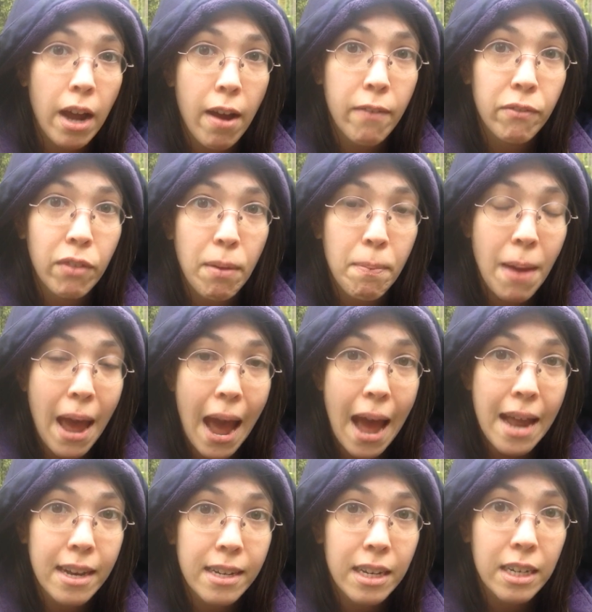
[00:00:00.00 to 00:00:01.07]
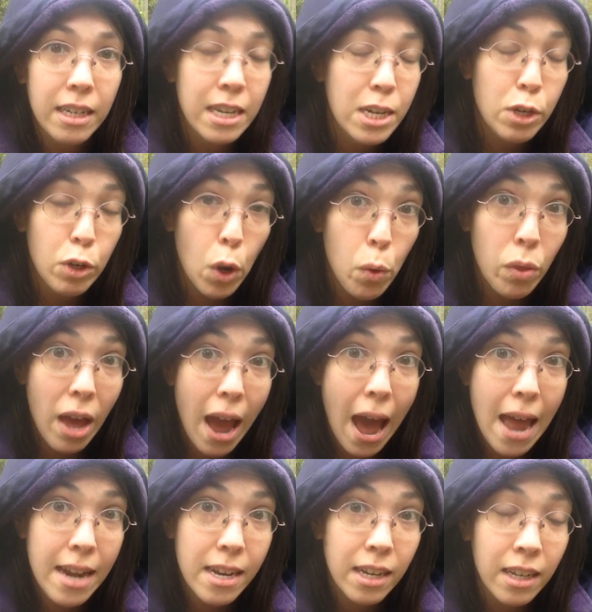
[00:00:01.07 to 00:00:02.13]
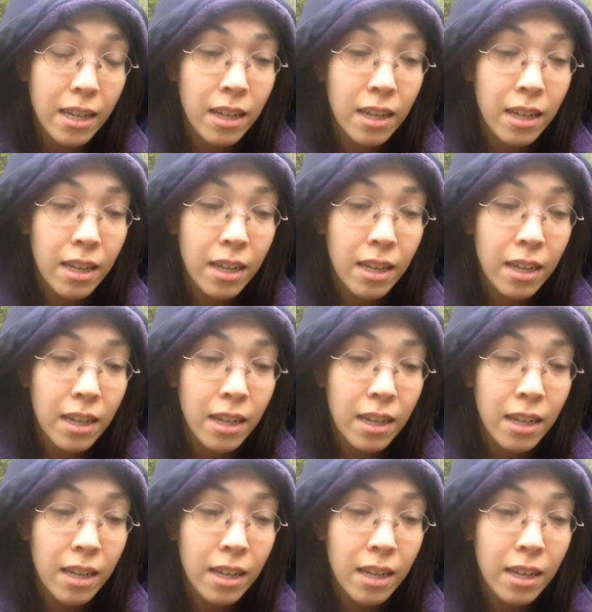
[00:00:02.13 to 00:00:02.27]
off the bat. Did you know that?